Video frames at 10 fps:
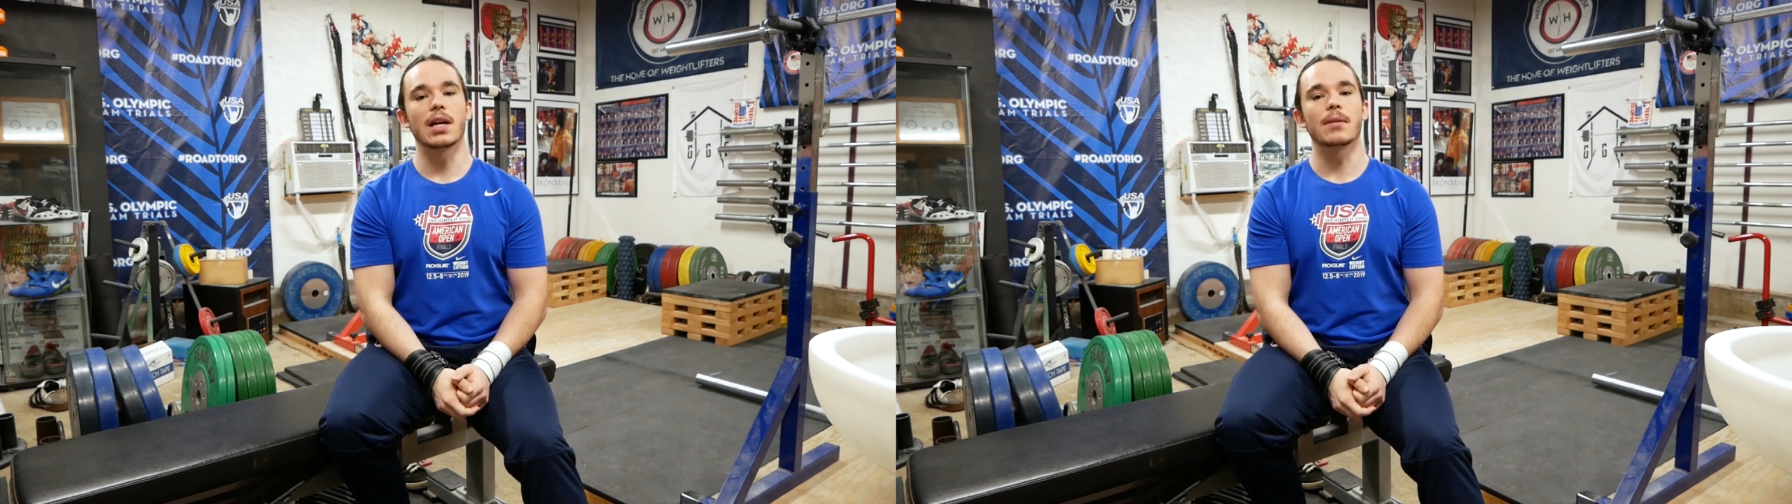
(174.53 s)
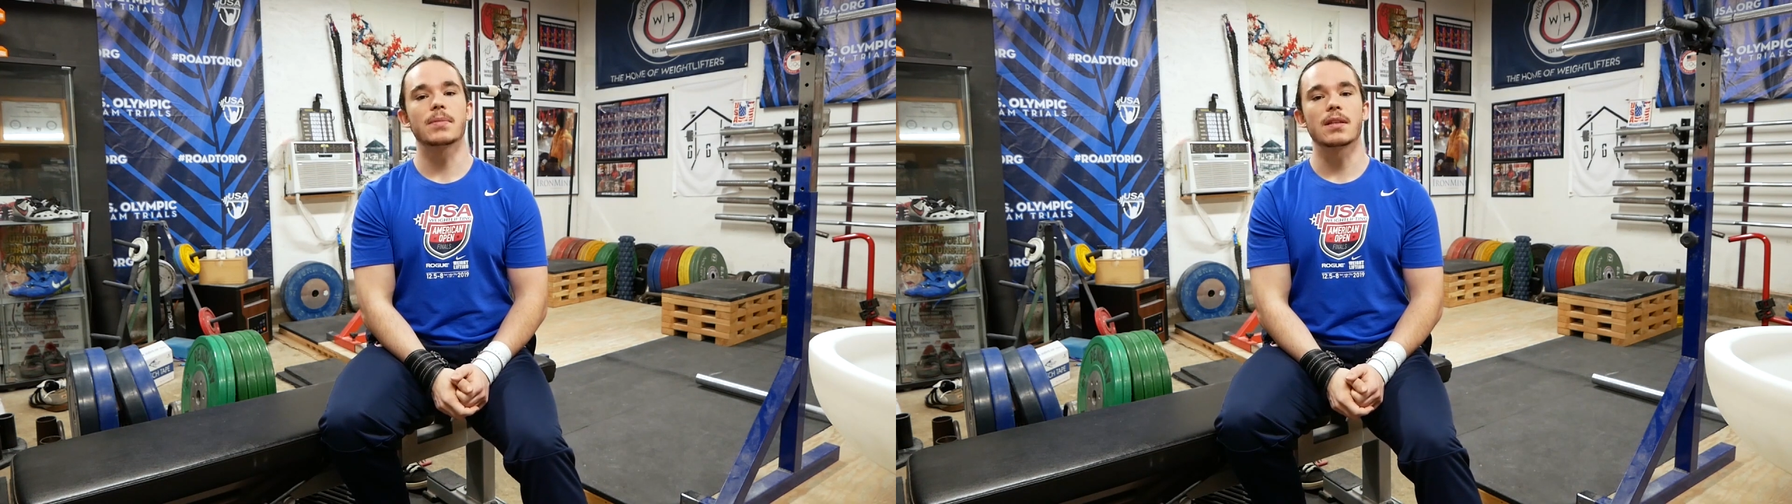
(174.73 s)

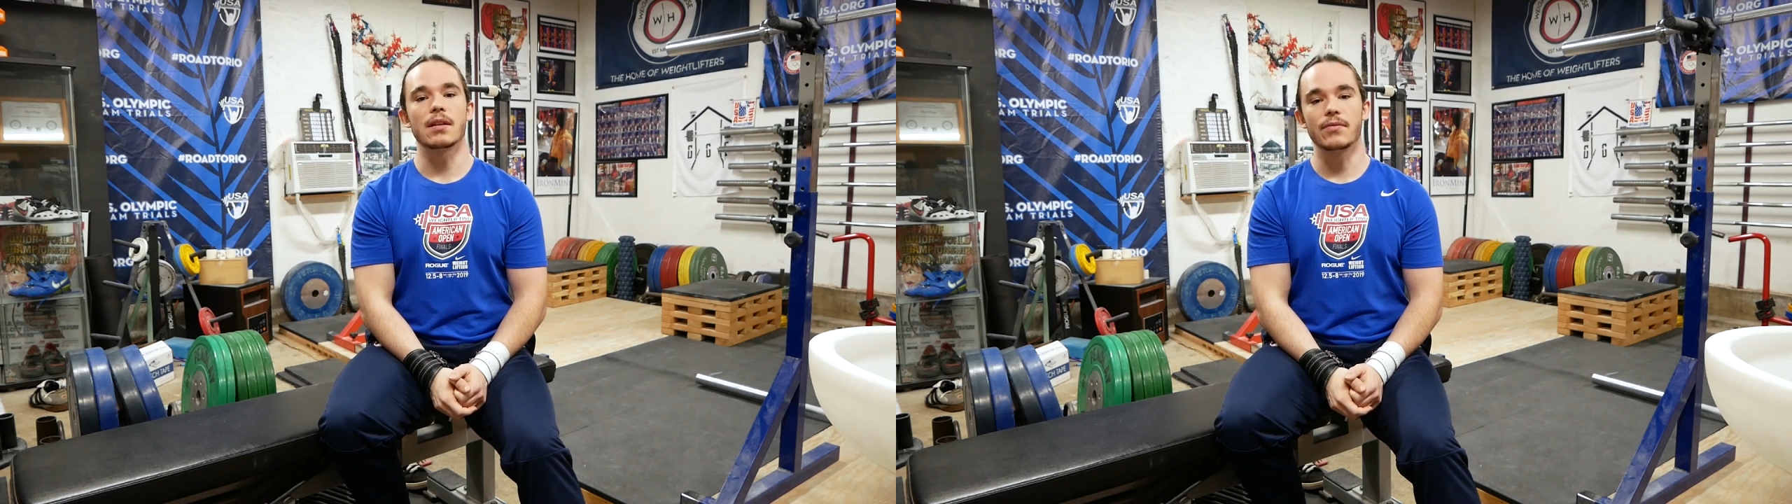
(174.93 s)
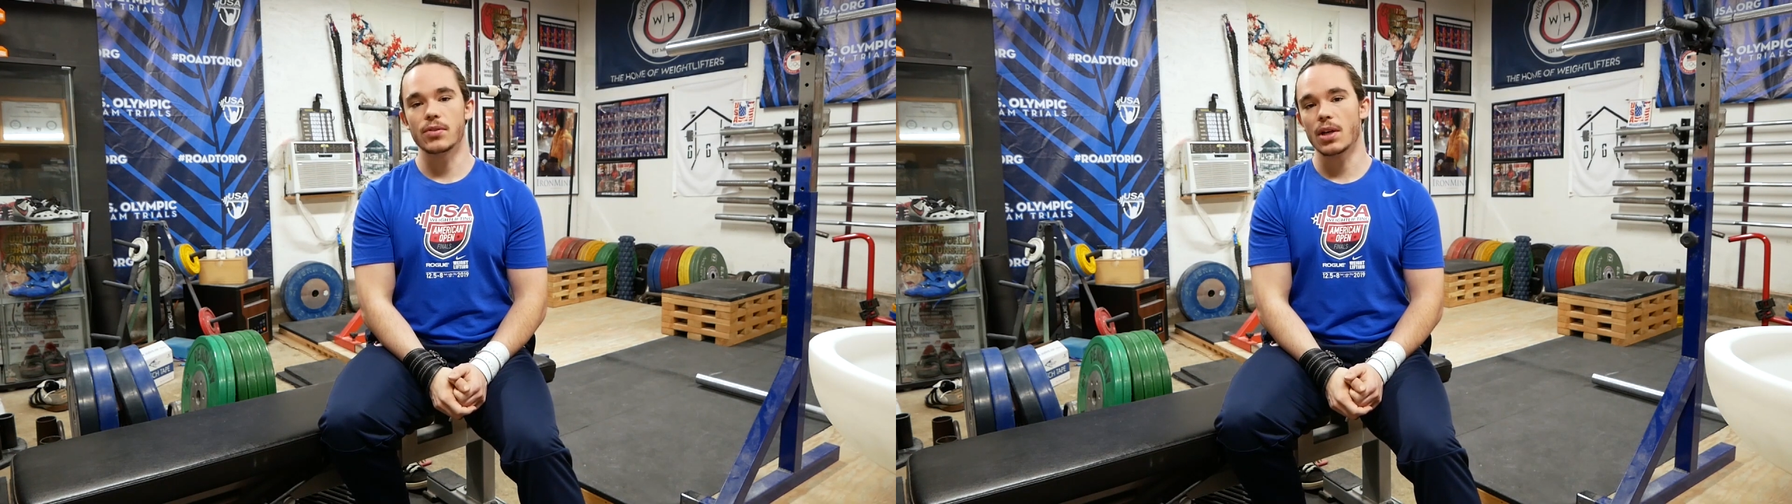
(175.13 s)
wraps
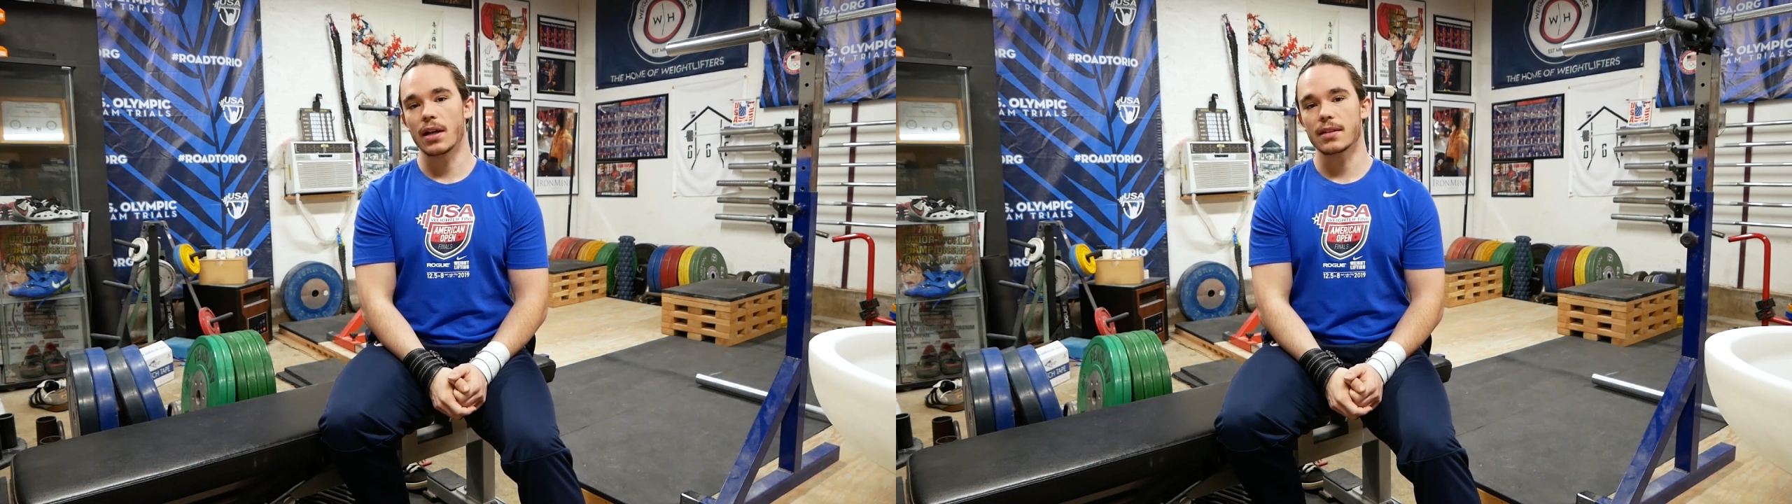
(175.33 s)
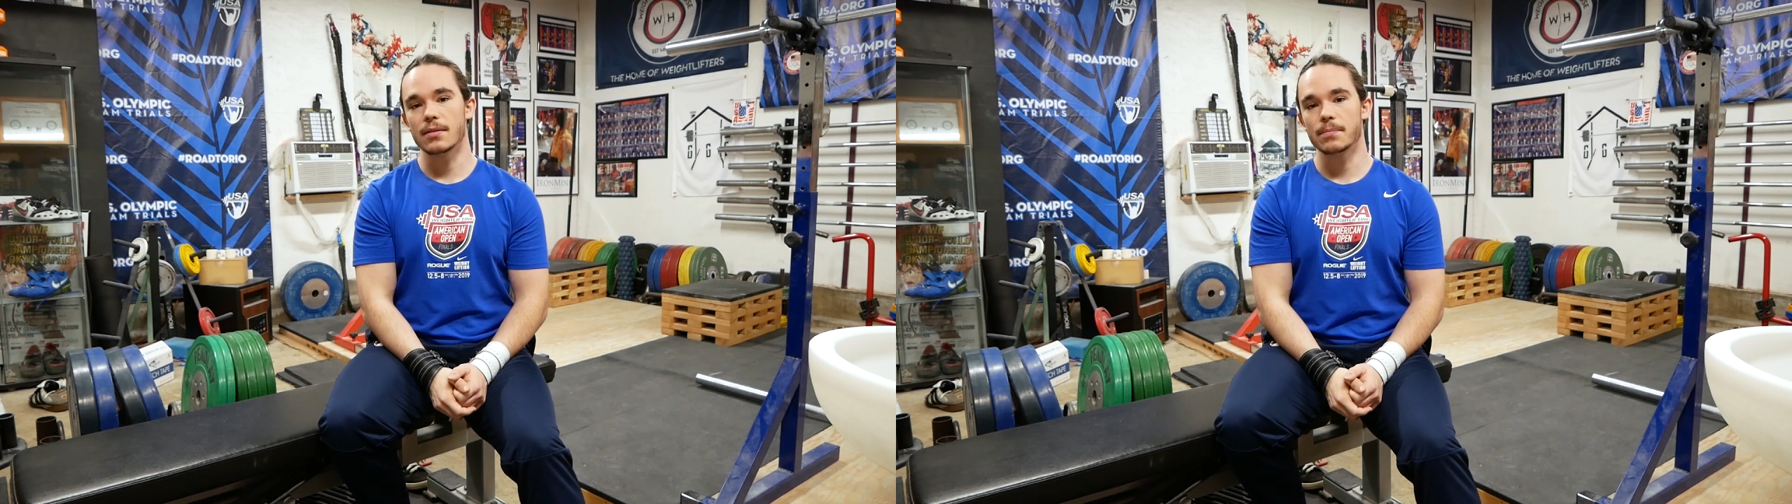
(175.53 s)
if you
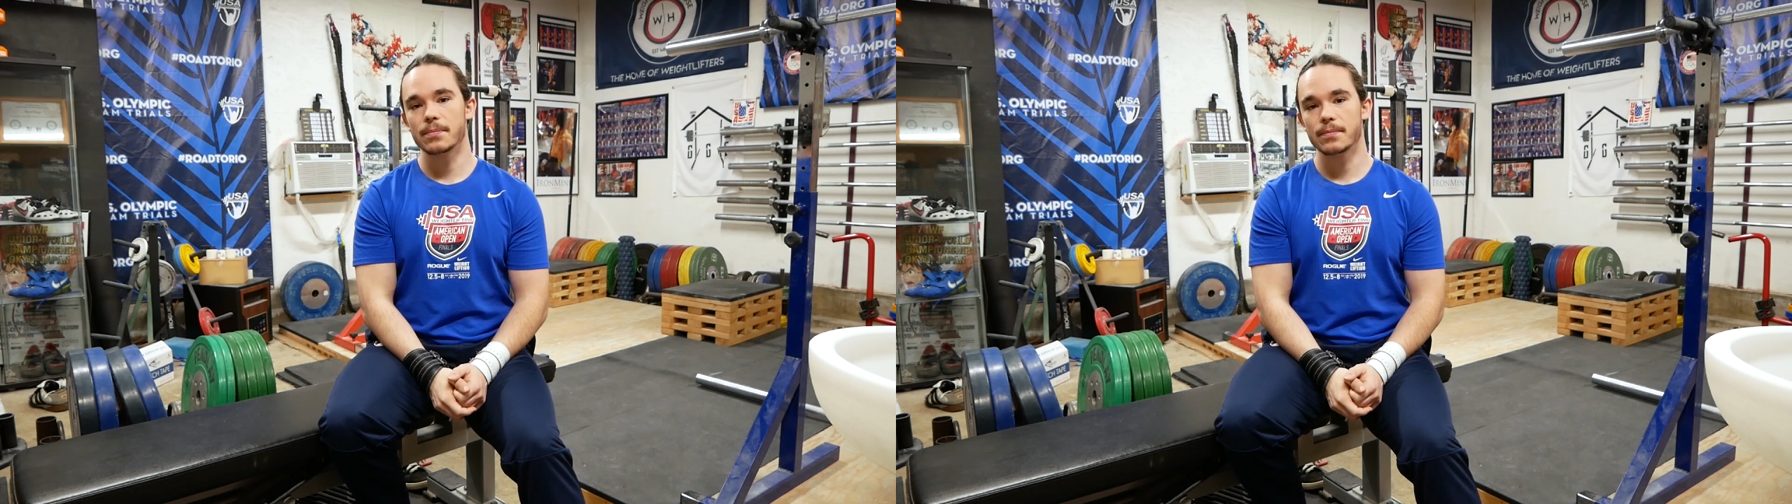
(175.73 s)
got them.